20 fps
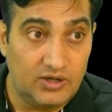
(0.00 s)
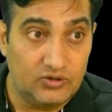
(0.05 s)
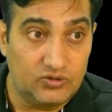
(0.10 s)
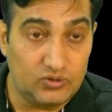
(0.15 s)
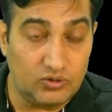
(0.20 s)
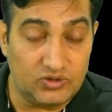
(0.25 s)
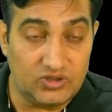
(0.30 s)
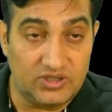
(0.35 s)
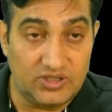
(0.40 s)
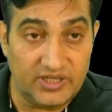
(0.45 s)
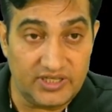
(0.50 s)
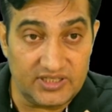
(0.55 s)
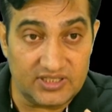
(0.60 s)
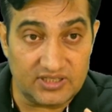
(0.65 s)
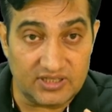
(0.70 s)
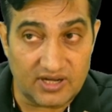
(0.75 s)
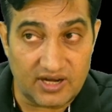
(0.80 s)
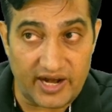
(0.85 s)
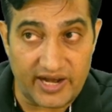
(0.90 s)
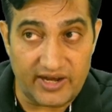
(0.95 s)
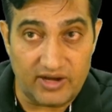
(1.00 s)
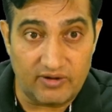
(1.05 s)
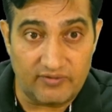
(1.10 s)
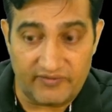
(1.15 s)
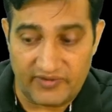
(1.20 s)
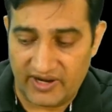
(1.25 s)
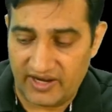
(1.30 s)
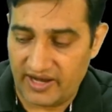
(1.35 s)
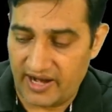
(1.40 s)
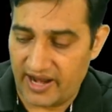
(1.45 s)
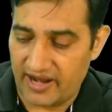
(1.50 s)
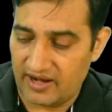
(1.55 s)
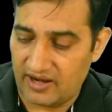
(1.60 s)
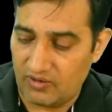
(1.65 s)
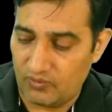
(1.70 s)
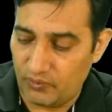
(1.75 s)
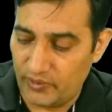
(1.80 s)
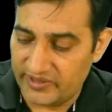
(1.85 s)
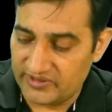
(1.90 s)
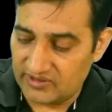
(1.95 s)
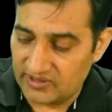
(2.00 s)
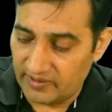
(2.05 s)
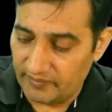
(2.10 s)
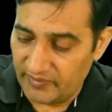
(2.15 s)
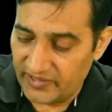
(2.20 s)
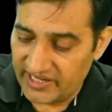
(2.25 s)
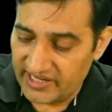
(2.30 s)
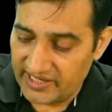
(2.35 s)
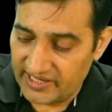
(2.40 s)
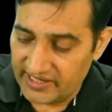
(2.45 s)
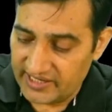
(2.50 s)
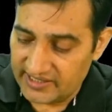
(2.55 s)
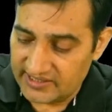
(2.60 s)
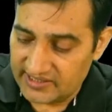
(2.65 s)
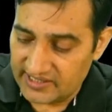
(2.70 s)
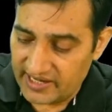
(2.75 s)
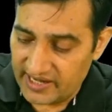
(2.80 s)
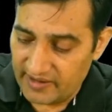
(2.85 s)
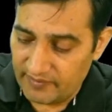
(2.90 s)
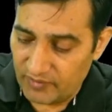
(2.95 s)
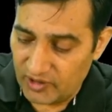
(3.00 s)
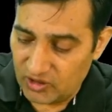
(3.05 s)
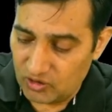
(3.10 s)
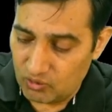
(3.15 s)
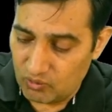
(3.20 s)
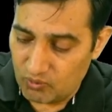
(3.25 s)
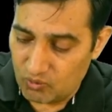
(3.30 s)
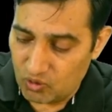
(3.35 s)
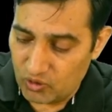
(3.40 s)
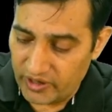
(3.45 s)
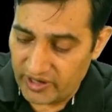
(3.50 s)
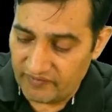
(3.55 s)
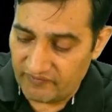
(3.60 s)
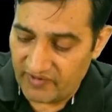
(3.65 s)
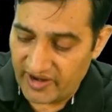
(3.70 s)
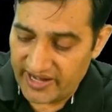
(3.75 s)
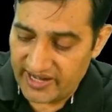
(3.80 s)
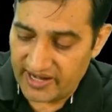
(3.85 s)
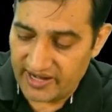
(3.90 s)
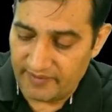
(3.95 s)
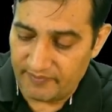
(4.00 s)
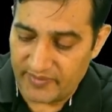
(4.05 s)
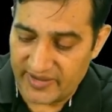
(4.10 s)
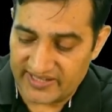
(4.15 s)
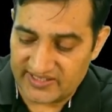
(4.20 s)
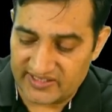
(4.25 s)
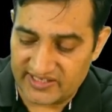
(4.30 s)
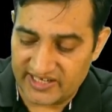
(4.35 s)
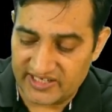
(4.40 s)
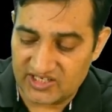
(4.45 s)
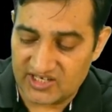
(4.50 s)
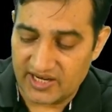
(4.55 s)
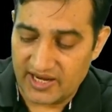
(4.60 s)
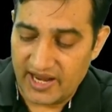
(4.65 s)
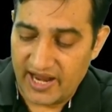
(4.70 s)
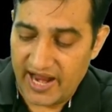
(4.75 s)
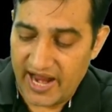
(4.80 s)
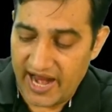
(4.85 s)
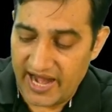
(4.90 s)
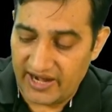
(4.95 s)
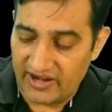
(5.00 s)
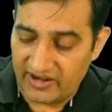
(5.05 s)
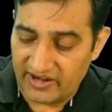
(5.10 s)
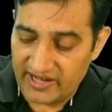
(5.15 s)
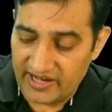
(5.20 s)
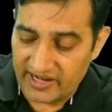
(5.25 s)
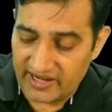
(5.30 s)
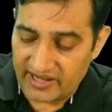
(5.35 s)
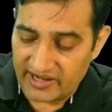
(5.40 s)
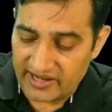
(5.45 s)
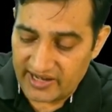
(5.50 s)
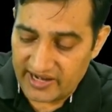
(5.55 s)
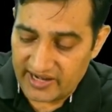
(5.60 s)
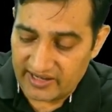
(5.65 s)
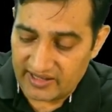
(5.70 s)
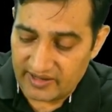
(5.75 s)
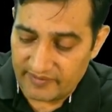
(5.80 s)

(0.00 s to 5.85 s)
So this kind of attack, when somebody is able to modify a message and recreate the